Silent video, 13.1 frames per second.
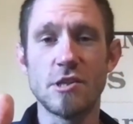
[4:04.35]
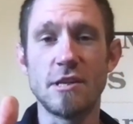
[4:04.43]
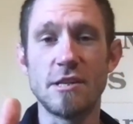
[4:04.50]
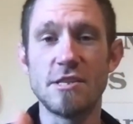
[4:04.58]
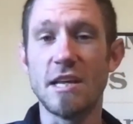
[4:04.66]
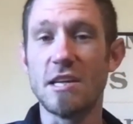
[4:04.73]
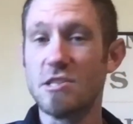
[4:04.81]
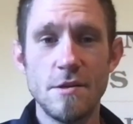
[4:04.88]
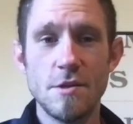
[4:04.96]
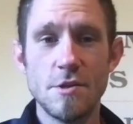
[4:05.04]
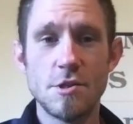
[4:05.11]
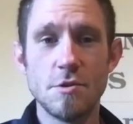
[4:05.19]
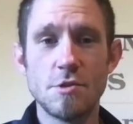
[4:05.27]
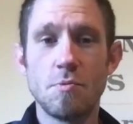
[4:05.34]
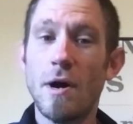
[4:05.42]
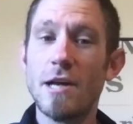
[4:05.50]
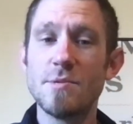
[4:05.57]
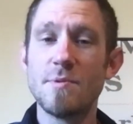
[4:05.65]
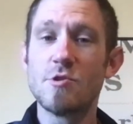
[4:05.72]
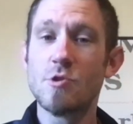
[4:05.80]
on these things. So it's
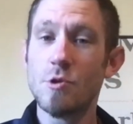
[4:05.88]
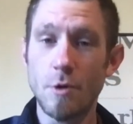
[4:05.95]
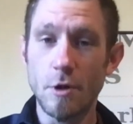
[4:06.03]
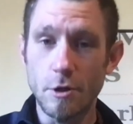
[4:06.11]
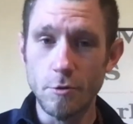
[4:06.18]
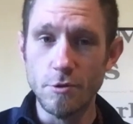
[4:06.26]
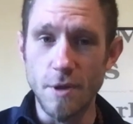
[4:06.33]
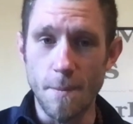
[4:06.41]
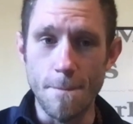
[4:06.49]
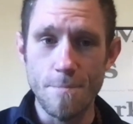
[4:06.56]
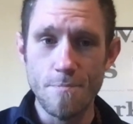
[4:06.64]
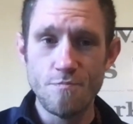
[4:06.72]
wise to make sure you include them.